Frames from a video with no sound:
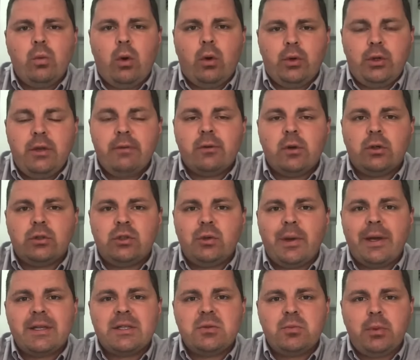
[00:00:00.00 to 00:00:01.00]
you've got to
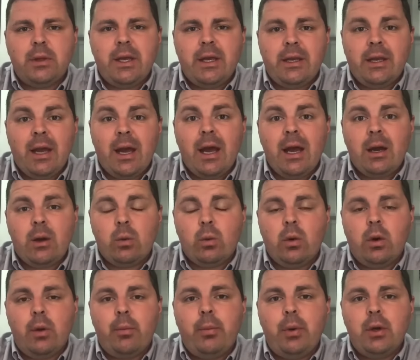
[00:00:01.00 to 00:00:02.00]
explain how a
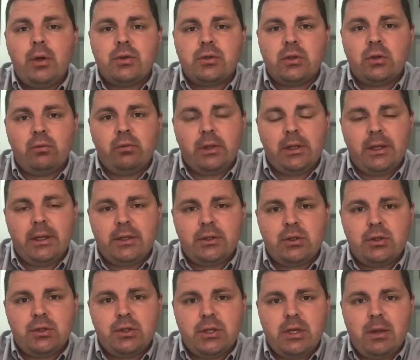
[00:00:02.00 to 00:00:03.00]
personal
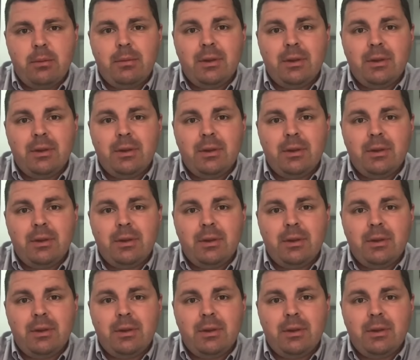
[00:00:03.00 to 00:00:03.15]
relationship